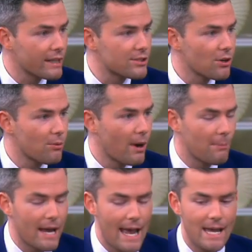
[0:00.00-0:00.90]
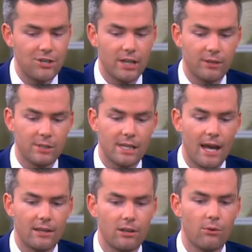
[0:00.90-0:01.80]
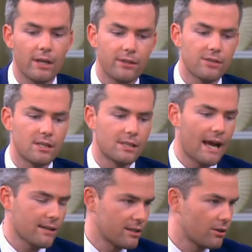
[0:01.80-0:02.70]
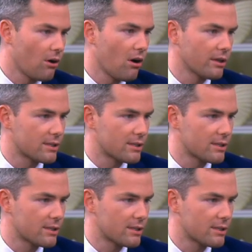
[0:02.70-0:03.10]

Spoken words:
and so my agent said, you know what, there's this casting call.